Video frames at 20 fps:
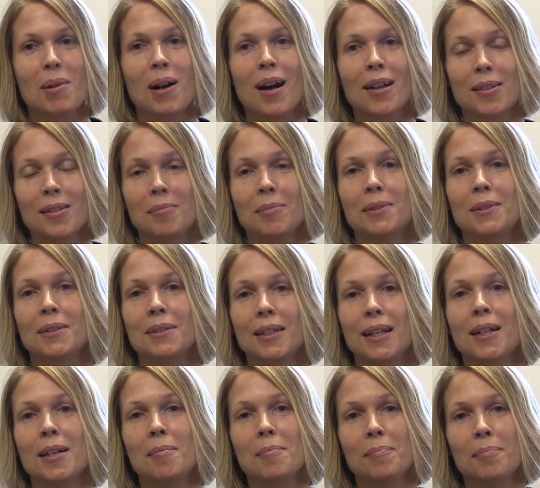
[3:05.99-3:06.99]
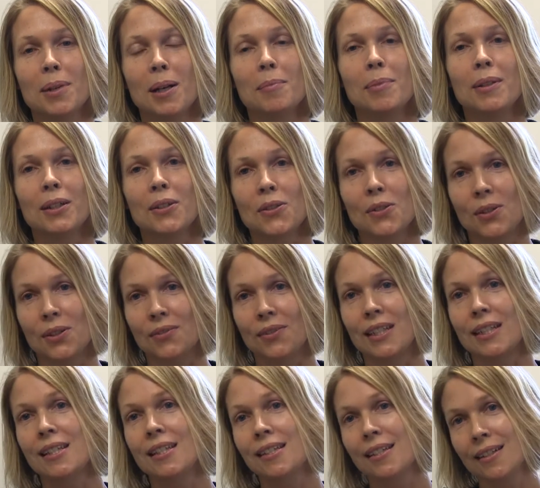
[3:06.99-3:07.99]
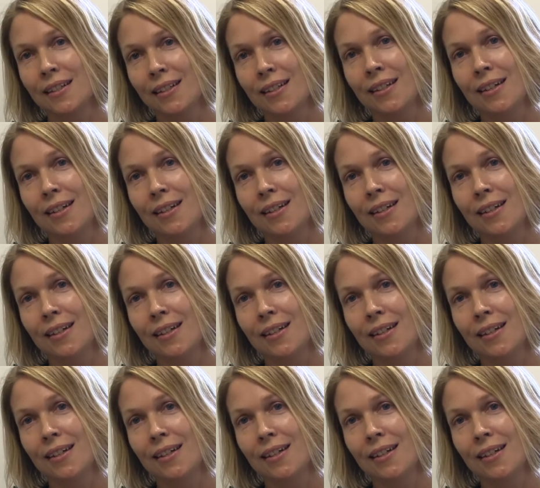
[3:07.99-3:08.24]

possible public service